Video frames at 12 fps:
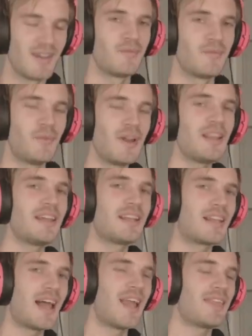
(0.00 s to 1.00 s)
Really
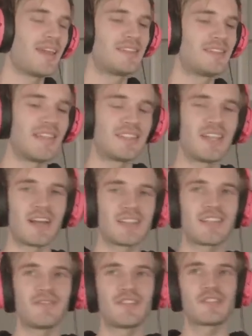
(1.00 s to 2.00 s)
glad that TikToks
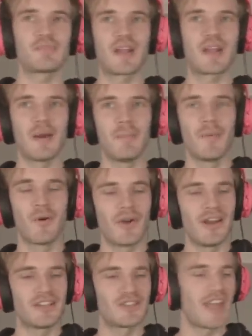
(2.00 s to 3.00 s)
have just become more
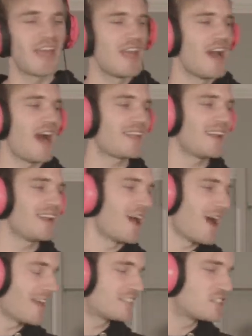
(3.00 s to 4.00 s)
interesting. I
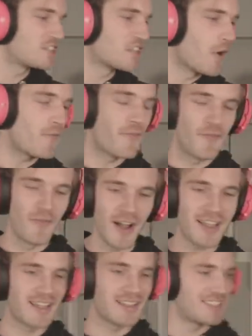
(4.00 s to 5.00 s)
cannot, it's so
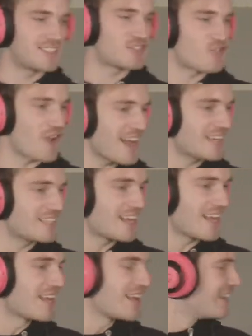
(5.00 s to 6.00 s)

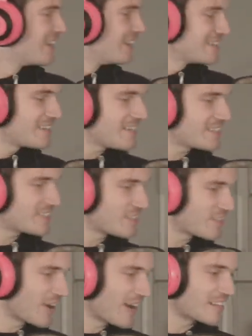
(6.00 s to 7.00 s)
distracting. Jesus
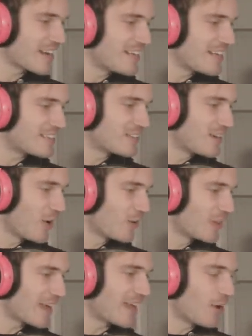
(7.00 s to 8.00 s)
Christ, I need to know,
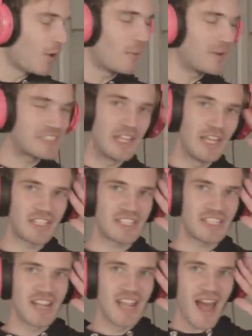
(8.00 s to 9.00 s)
like, it always
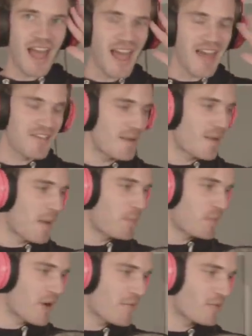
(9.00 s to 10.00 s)
looks, I have it in my
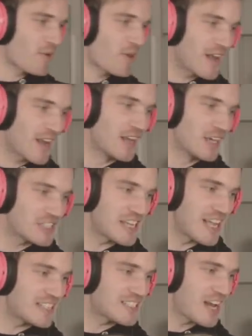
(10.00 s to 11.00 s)
peripheral and it looks
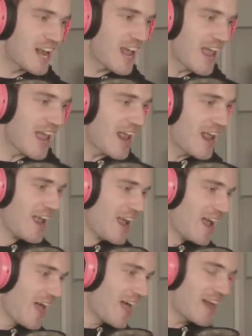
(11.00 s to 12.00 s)
like it's gonna hit it,
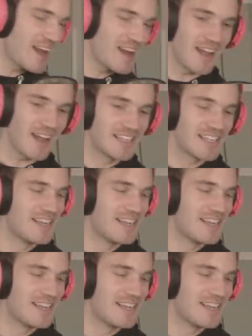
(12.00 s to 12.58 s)
and then it doesn't.